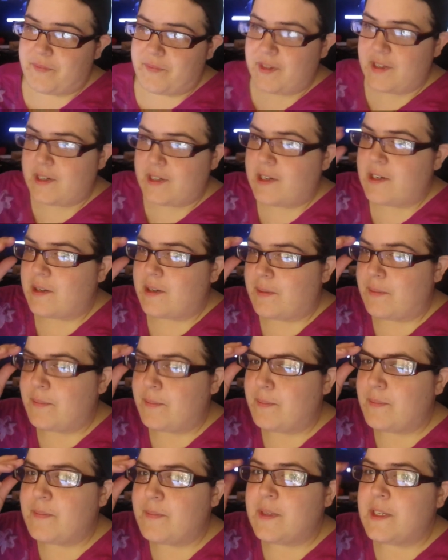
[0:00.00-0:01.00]

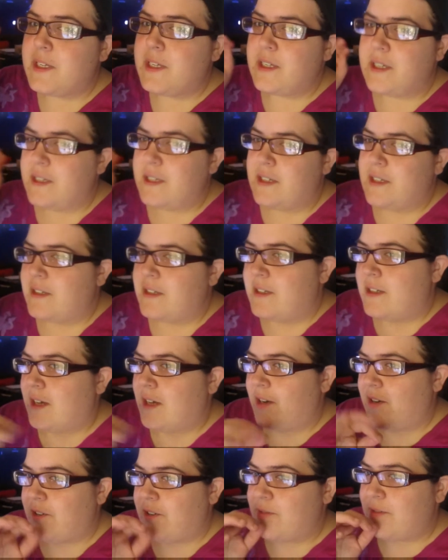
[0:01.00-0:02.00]
Um,
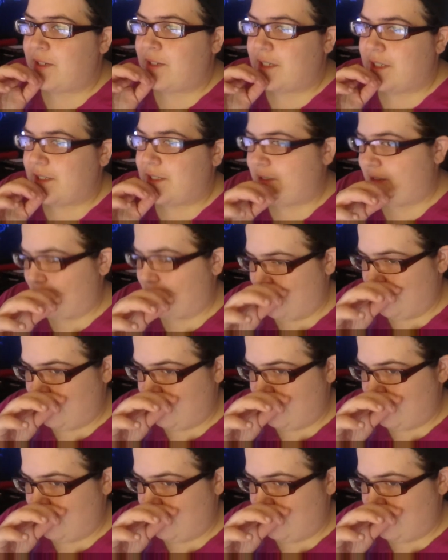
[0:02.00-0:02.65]
I don't know what it is.